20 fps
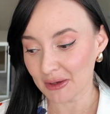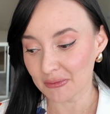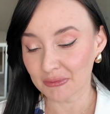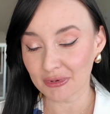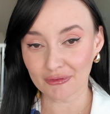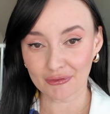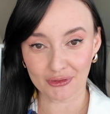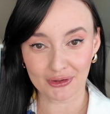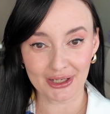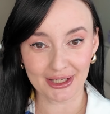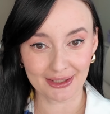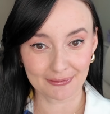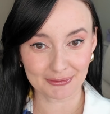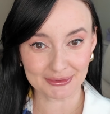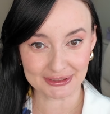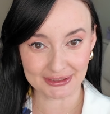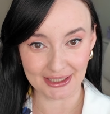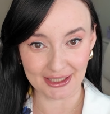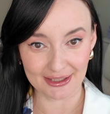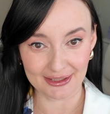Before
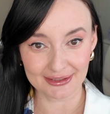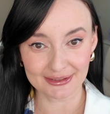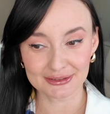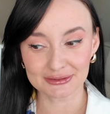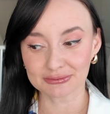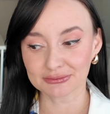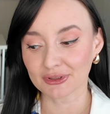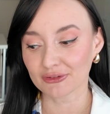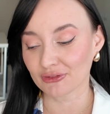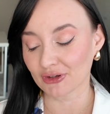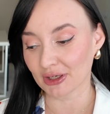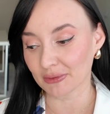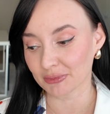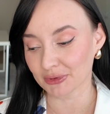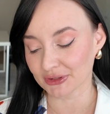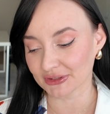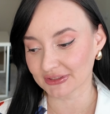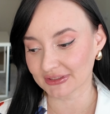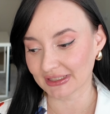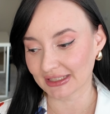I
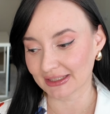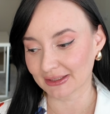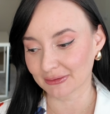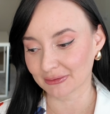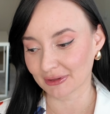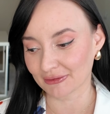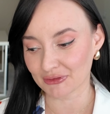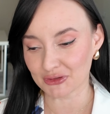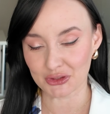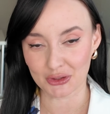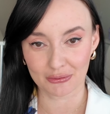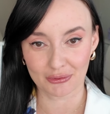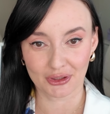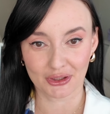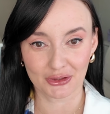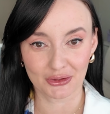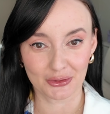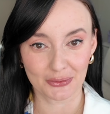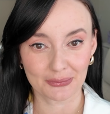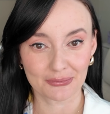proceed with showing
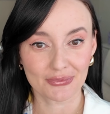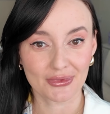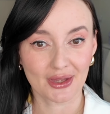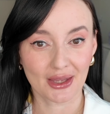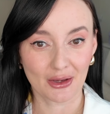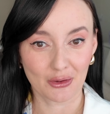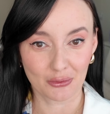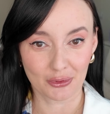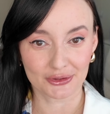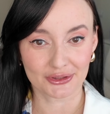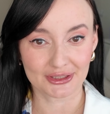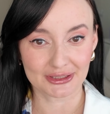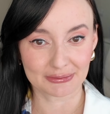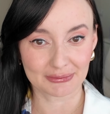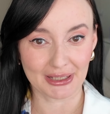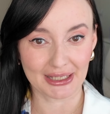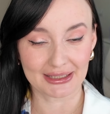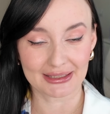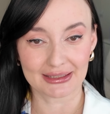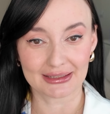you what is
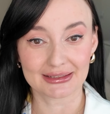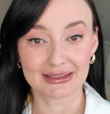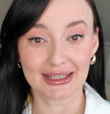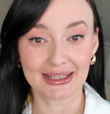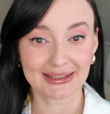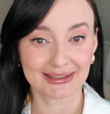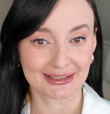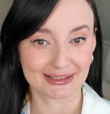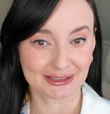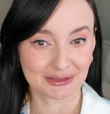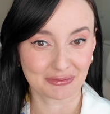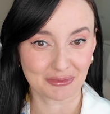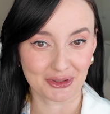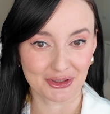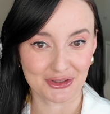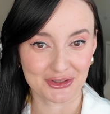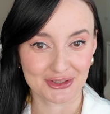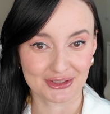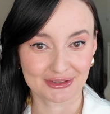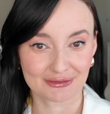my latest
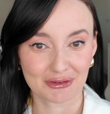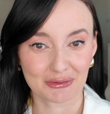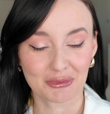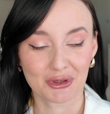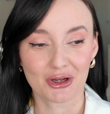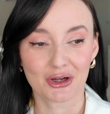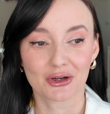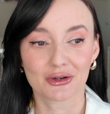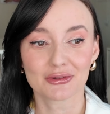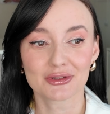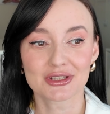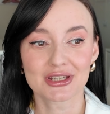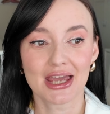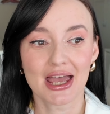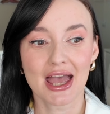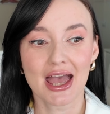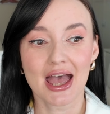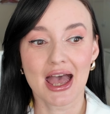purchase from Coach,